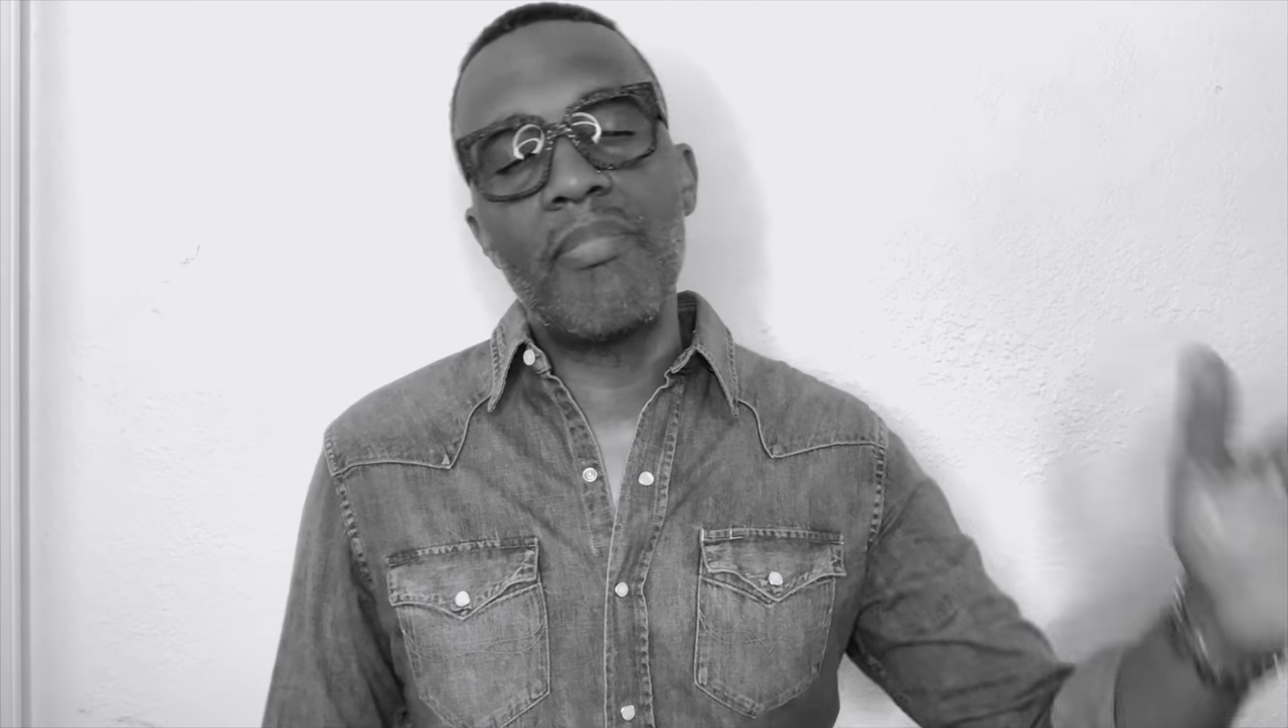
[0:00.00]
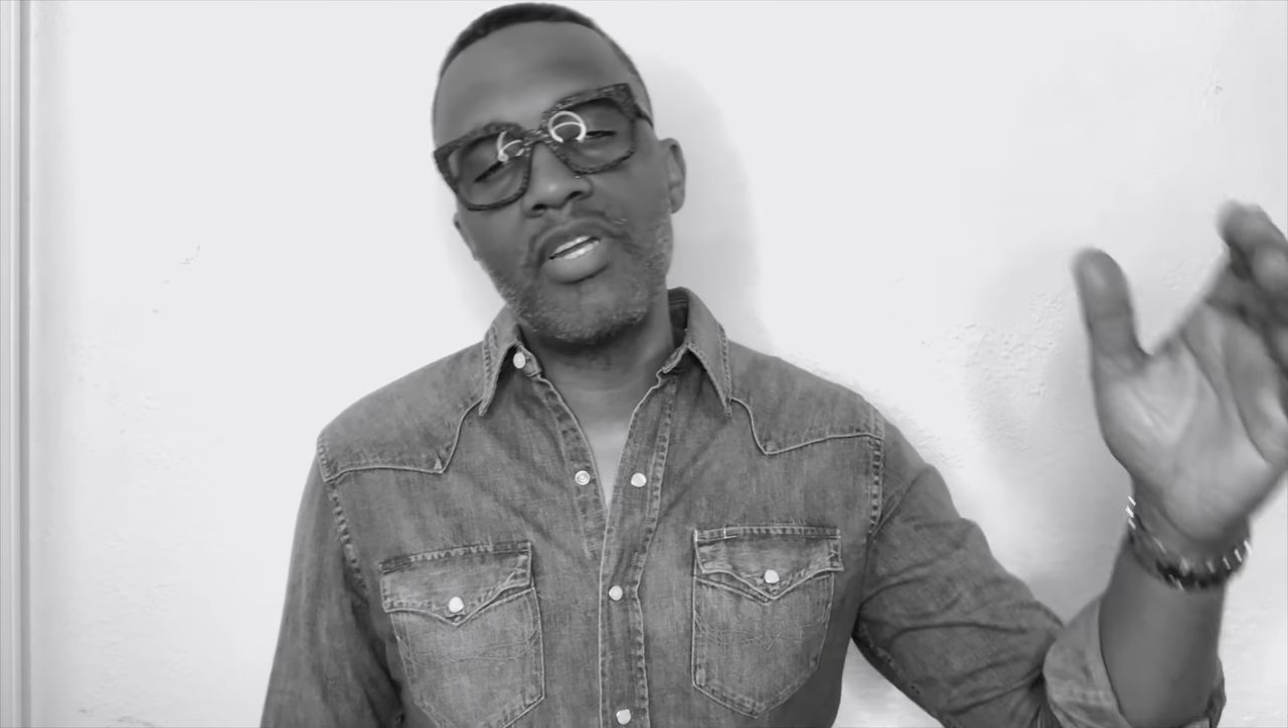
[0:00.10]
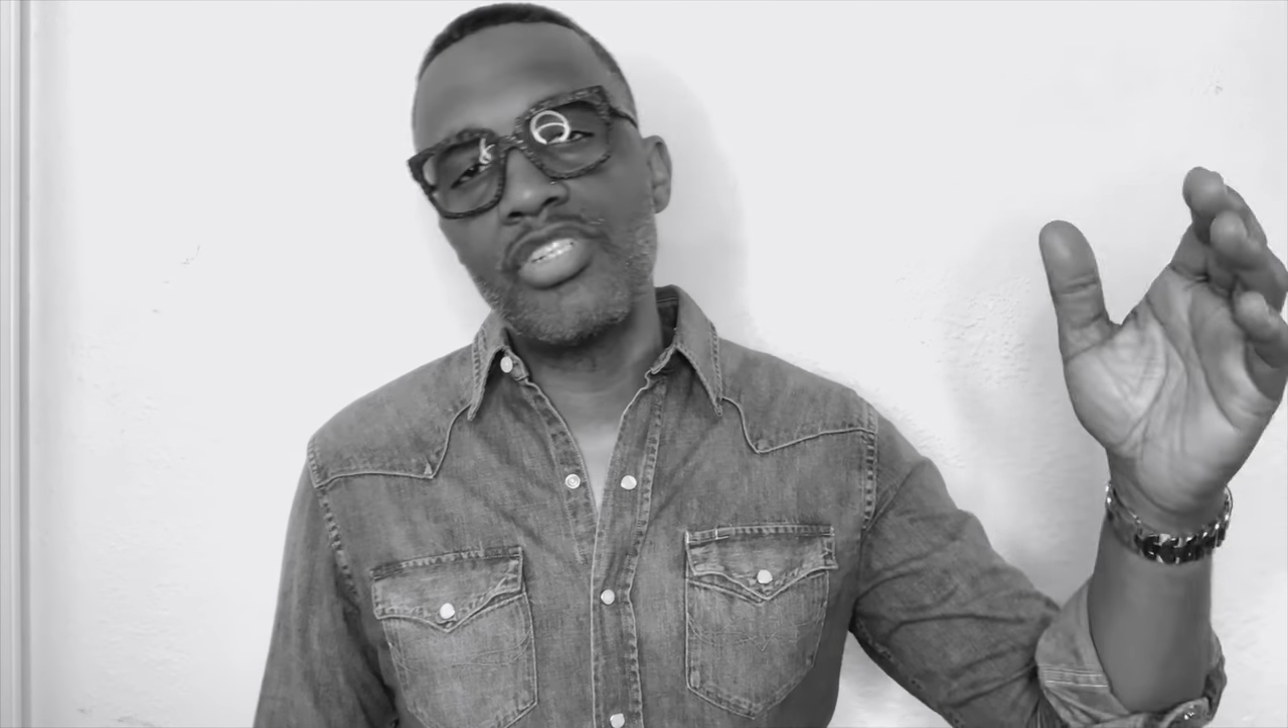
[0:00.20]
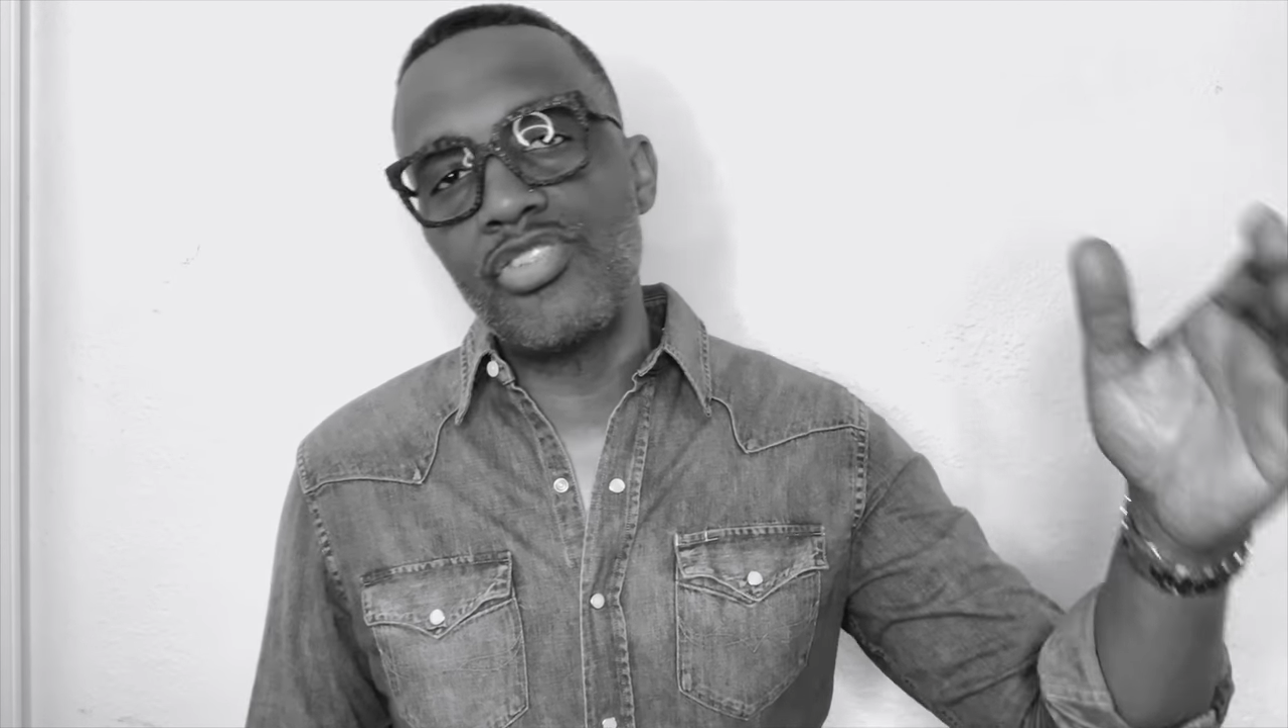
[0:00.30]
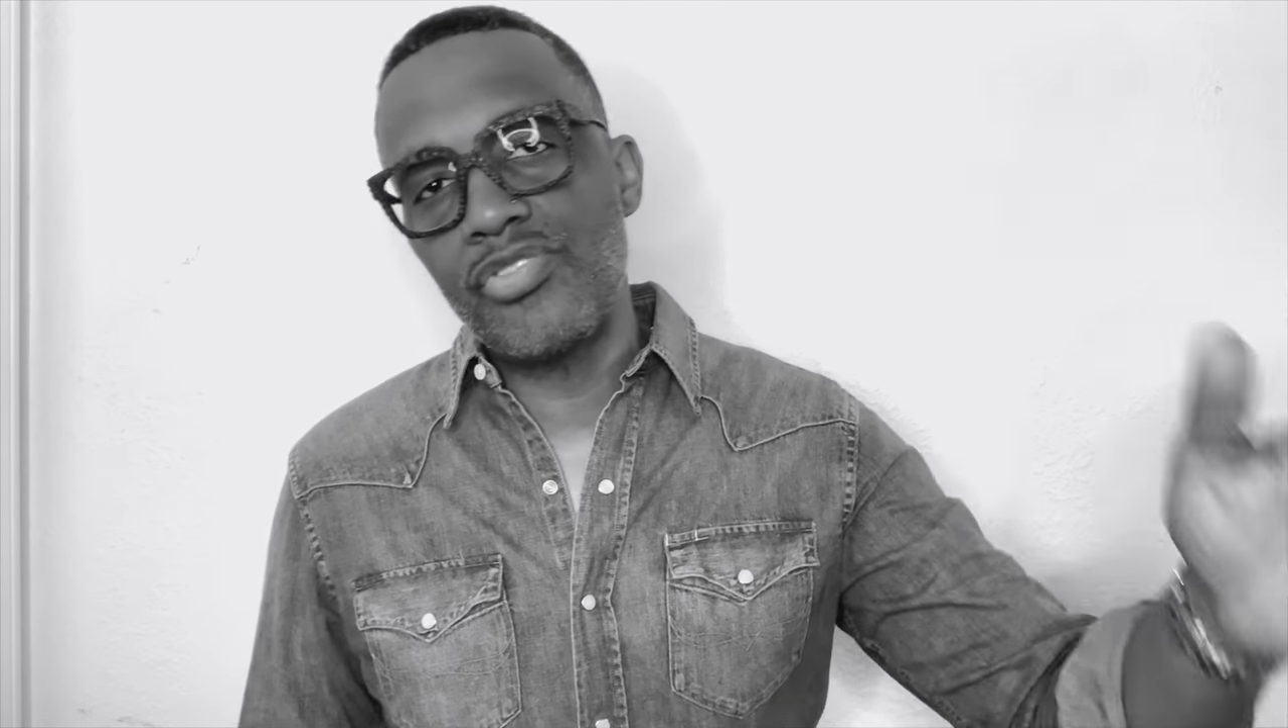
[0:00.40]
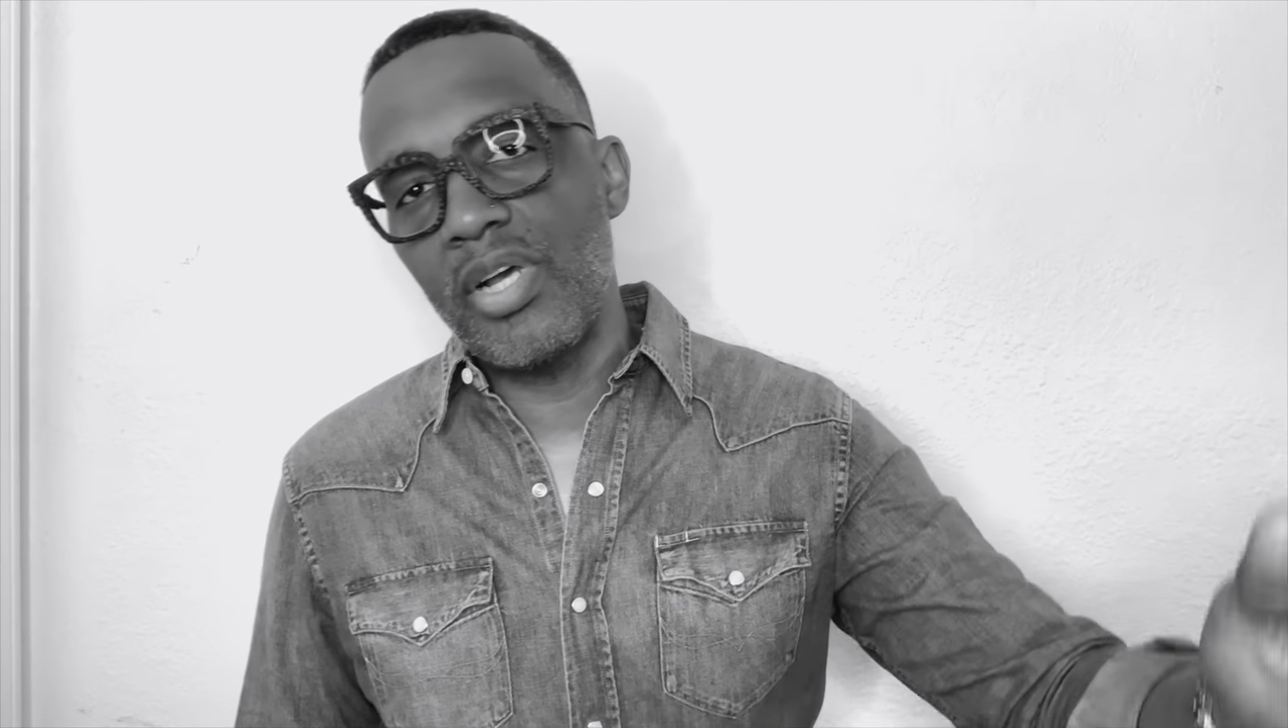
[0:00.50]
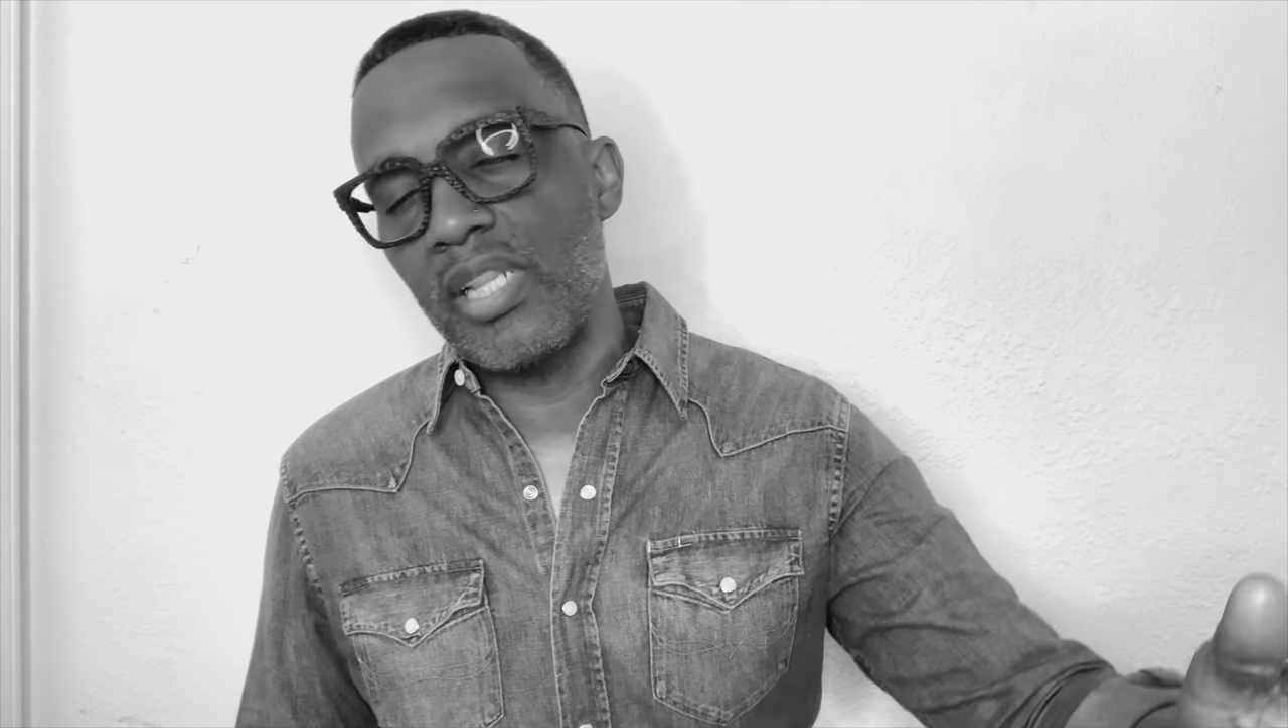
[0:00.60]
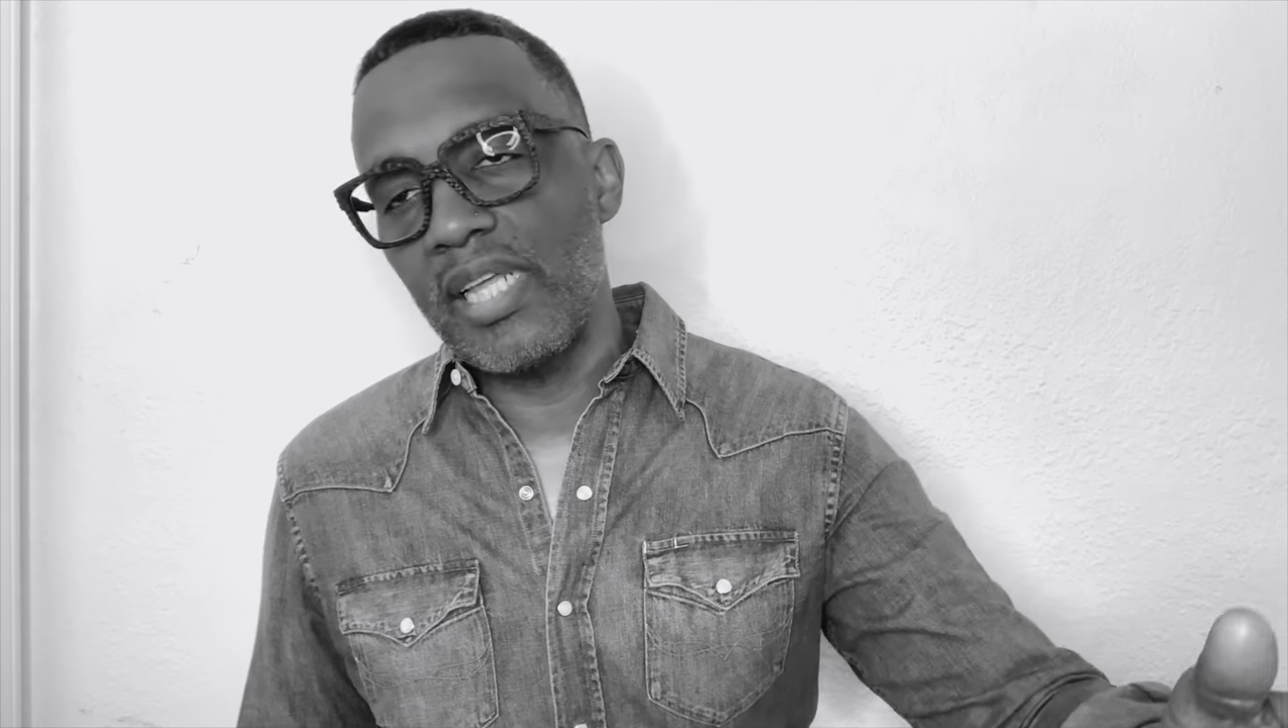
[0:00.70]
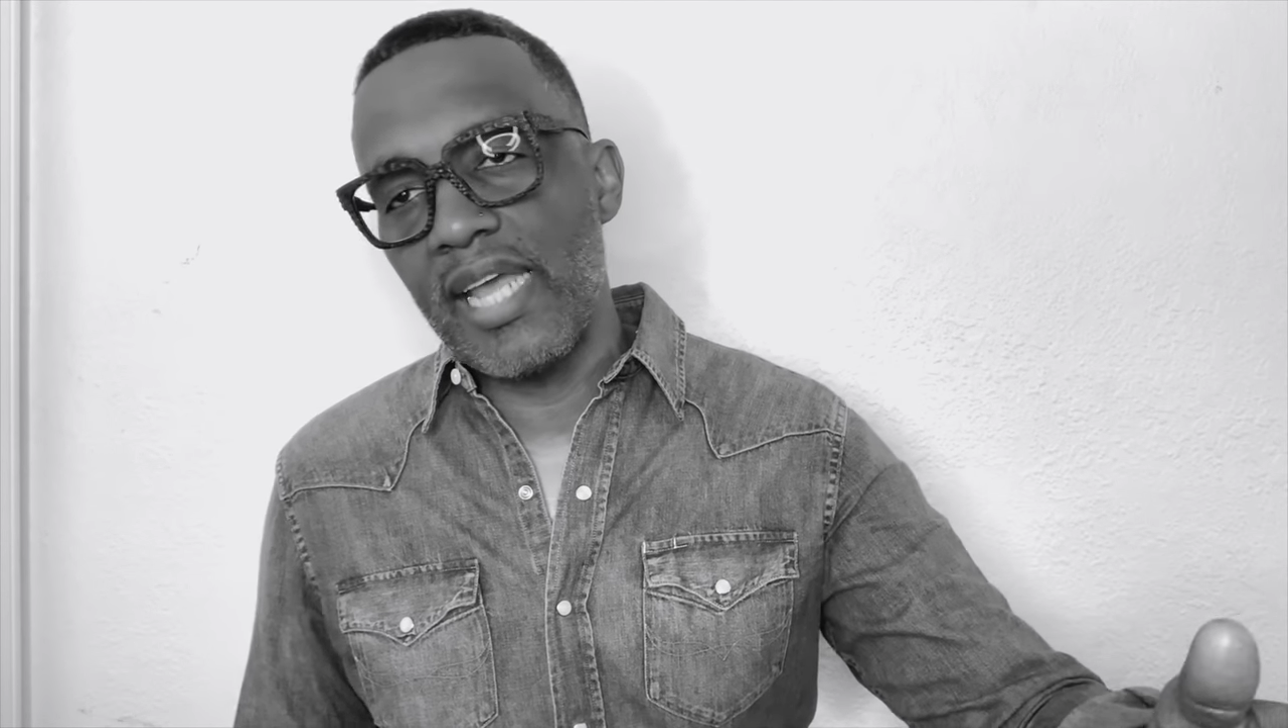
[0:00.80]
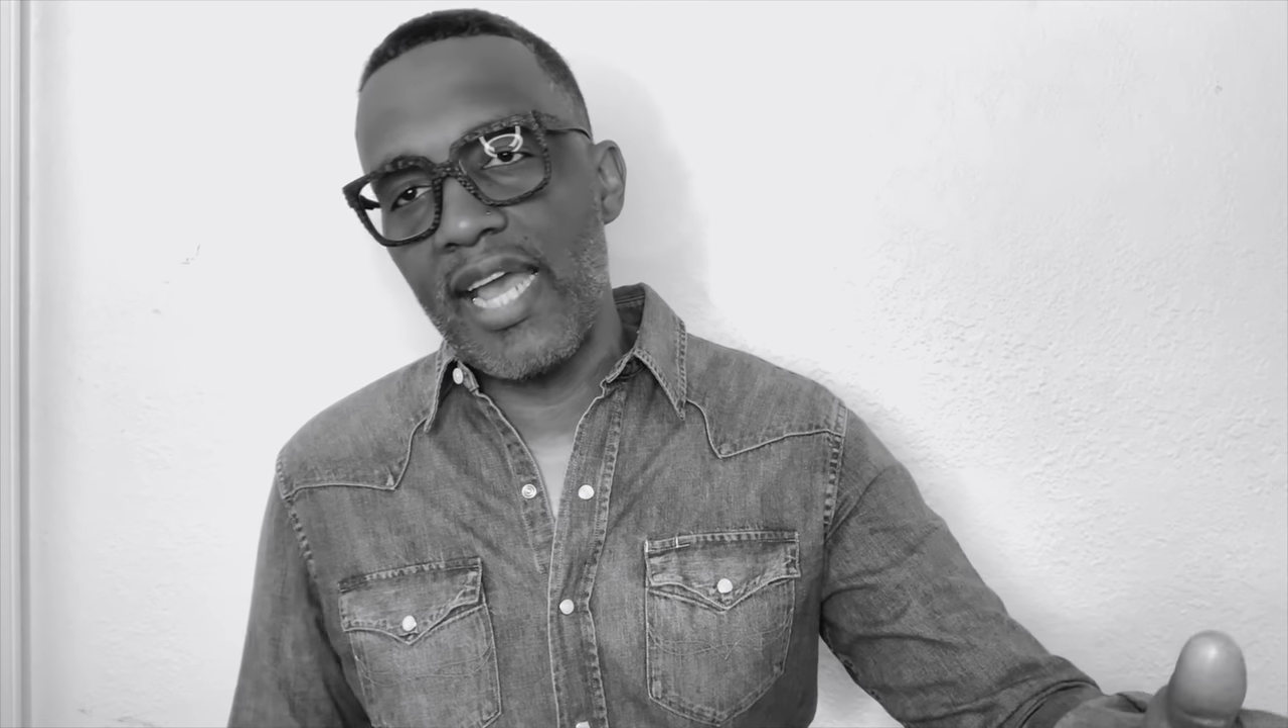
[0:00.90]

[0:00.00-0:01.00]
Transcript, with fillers: been a struggling